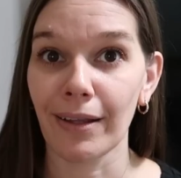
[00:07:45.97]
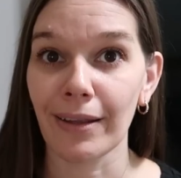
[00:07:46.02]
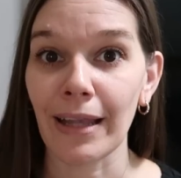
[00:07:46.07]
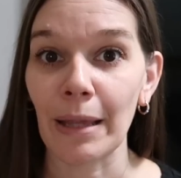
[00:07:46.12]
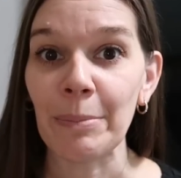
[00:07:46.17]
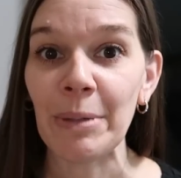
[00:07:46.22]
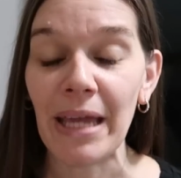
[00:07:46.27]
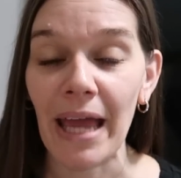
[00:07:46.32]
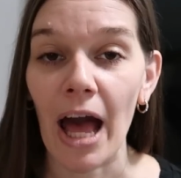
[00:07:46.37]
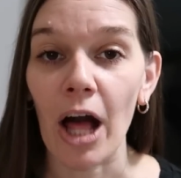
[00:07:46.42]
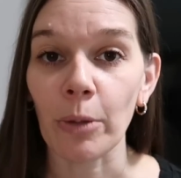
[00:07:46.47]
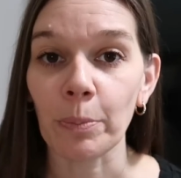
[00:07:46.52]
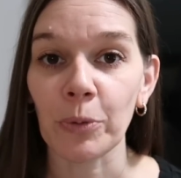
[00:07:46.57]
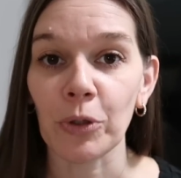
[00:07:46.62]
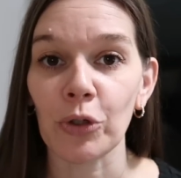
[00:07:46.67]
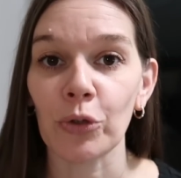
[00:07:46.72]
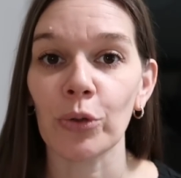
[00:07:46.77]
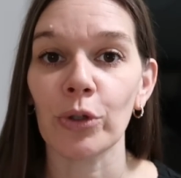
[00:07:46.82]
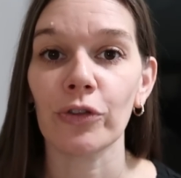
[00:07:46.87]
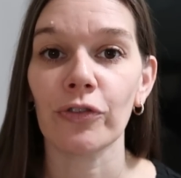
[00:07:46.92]
Let me help
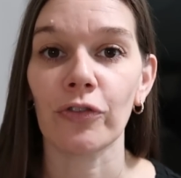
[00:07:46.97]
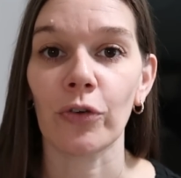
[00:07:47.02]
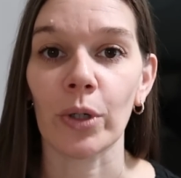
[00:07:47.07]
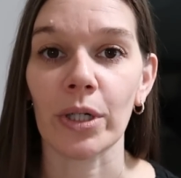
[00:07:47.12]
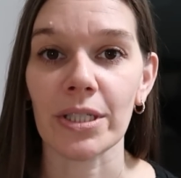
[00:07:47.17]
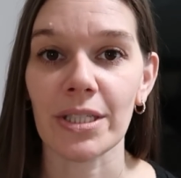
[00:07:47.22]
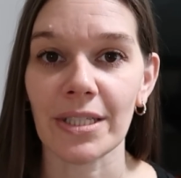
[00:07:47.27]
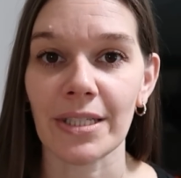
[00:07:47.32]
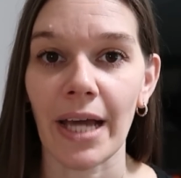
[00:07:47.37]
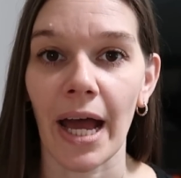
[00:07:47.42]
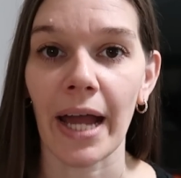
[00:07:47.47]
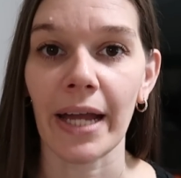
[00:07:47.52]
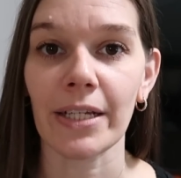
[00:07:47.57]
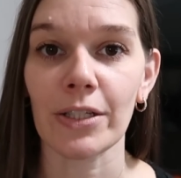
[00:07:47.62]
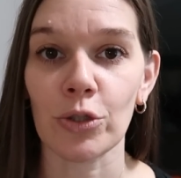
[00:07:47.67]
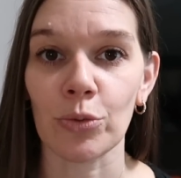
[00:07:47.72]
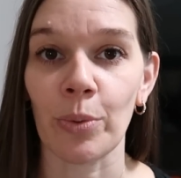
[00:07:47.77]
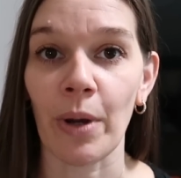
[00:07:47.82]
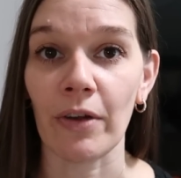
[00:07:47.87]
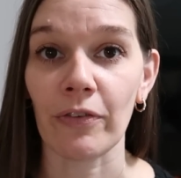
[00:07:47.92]
you for
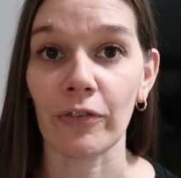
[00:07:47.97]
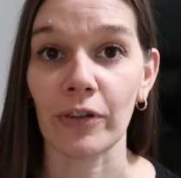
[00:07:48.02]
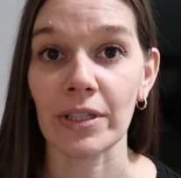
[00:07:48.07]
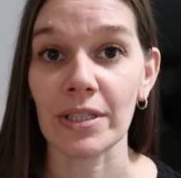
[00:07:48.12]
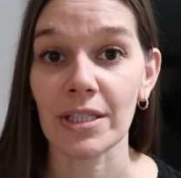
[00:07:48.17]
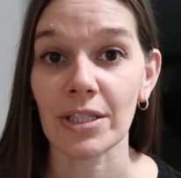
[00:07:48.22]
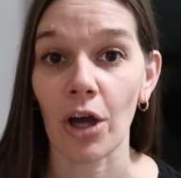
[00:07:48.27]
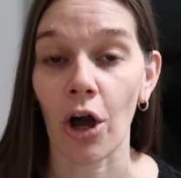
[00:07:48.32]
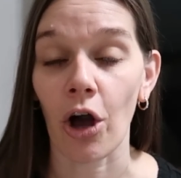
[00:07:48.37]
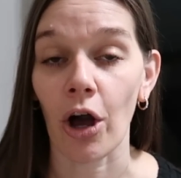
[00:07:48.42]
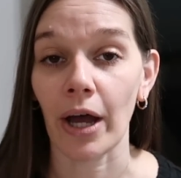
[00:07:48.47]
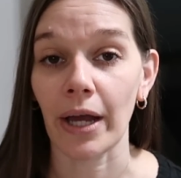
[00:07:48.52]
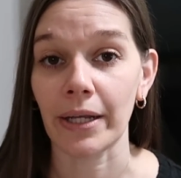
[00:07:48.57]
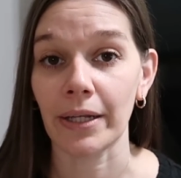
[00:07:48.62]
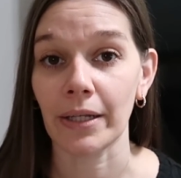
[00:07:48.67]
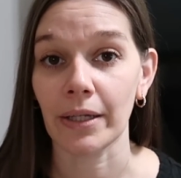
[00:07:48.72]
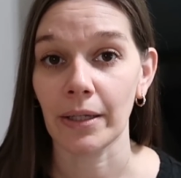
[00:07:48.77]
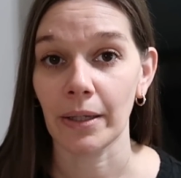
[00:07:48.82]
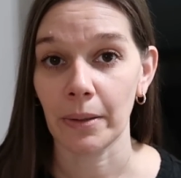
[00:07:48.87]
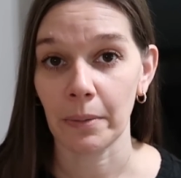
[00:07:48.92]
size reference
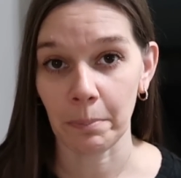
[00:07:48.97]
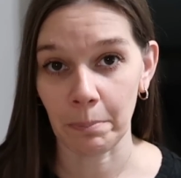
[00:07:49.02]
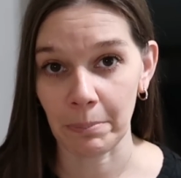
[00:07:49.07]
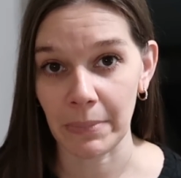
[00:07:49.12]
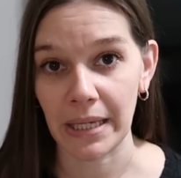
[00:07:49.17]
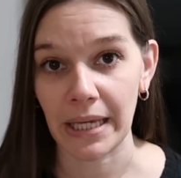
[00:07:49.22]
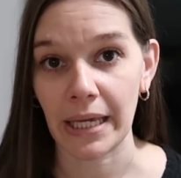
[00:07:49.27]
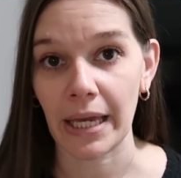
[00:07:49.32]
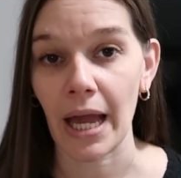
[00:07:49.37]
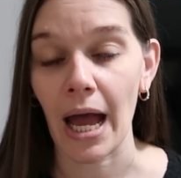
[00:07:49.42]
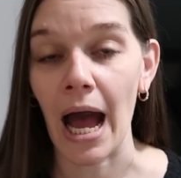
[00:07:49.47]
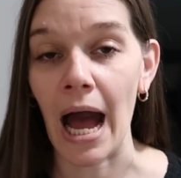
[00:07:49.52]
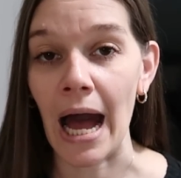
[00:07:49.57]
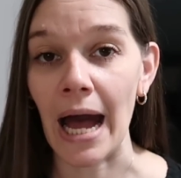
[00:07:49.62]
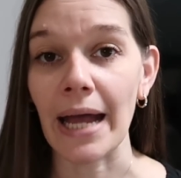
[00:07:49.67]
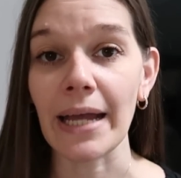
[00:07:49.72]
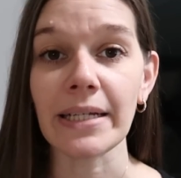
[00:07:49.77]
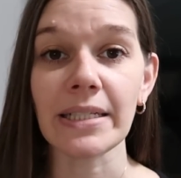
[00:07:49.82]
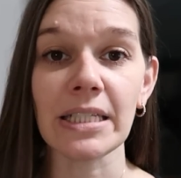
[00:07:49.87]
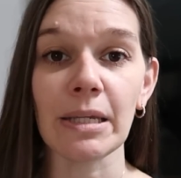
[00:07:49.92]
on me.
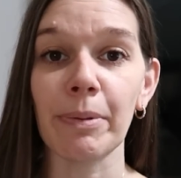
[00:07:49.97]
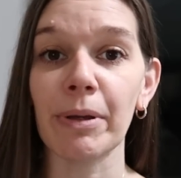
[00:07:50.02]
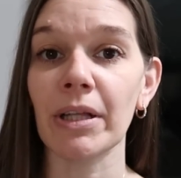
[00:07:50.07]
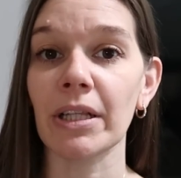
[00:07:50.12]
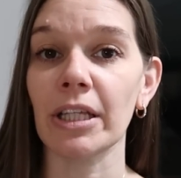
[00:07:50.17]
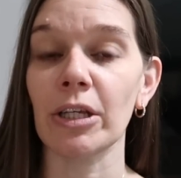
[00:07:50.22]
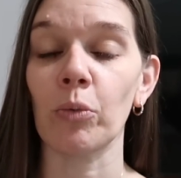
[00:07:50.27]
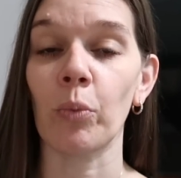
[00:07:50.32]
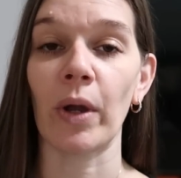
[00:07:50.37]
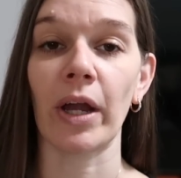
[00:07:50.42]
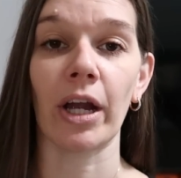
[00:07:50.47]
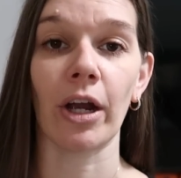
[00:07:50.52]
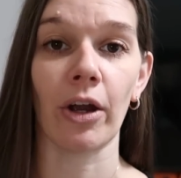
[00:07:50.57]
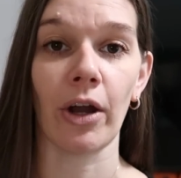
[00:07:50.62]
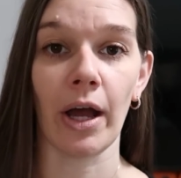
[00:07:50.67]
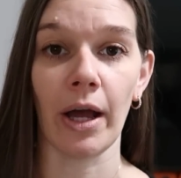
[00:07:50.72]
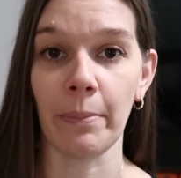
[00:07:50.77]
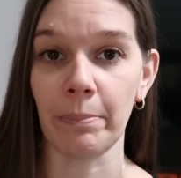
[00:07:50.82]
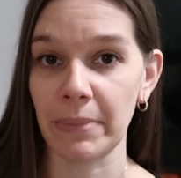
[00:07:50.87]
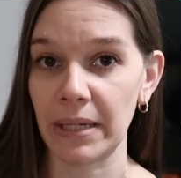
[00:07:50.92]
I typically
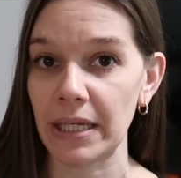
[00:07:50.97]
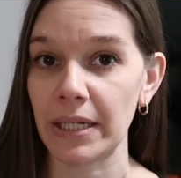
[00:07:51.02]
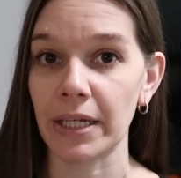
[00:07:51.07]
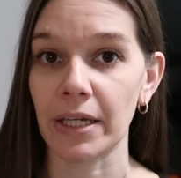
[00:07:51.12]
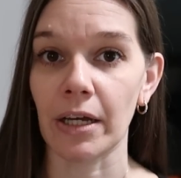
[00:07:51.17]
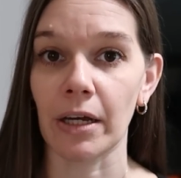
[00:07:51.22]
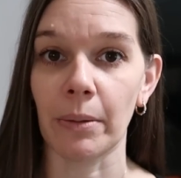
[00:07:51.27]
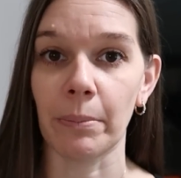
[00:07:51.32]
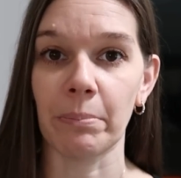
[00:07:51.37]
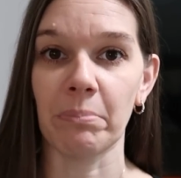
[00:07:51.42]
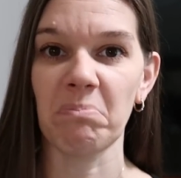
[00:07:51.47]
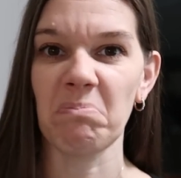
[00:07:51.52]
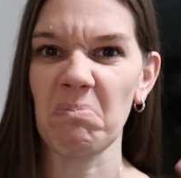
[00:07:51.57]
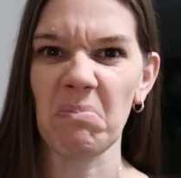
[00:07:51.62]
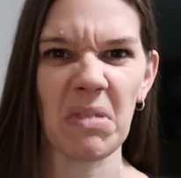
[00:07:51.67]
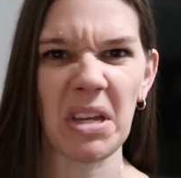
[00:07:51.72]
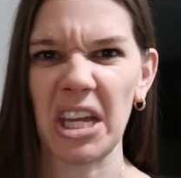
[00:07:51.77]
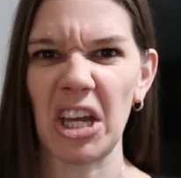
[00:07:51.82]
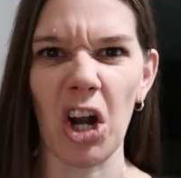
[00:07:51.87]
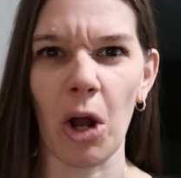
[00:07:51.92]
wear a
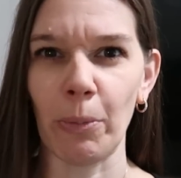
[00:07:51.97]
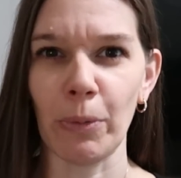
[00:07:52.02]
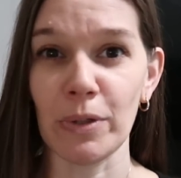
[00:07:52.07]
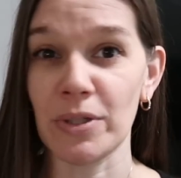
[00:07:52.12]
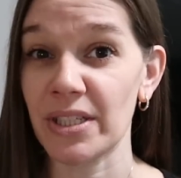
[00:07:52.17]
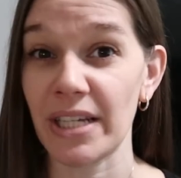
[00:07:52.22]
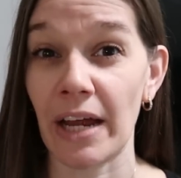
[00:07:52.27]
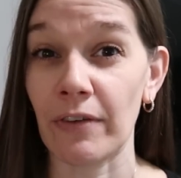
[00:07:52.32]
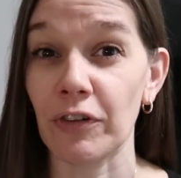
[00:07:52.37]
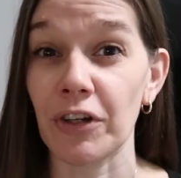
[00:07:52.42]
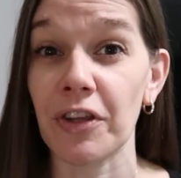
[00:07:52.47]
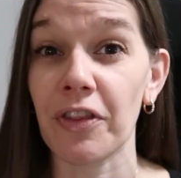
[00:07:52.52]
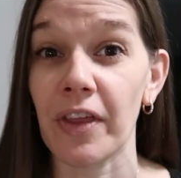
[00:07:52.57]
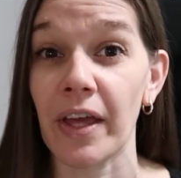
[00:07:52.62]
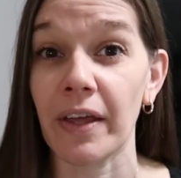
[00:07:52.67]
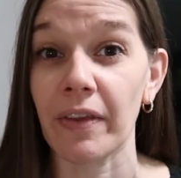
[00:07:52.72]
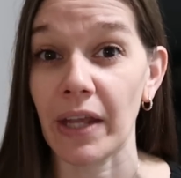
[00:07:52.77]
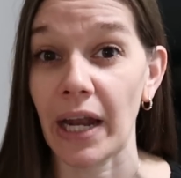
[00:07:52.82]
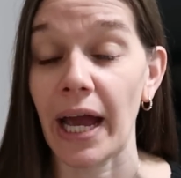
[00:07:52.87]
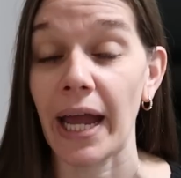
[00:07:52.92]
medium in almost
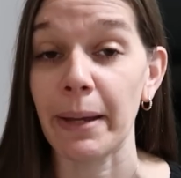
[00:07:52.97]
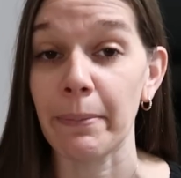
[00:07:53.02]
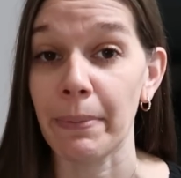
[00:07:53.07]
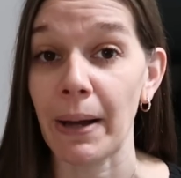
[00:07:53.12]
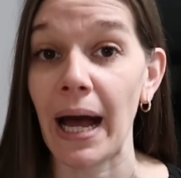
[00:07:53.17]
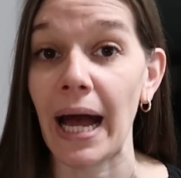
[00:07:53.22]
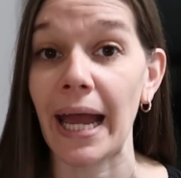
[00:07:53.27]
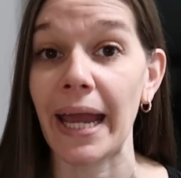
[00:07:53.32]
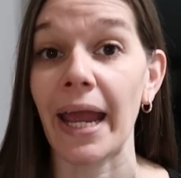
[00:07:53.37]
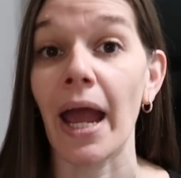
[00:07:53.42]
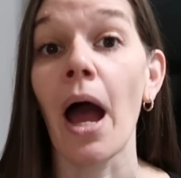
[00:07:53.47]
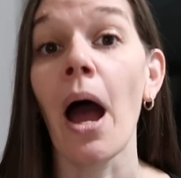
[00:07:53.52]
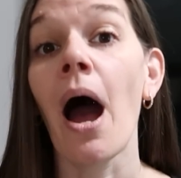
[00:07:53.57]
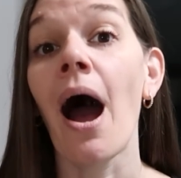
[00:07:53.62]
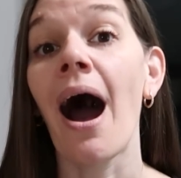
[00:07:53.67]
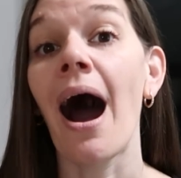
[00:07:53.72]
everything that I buy.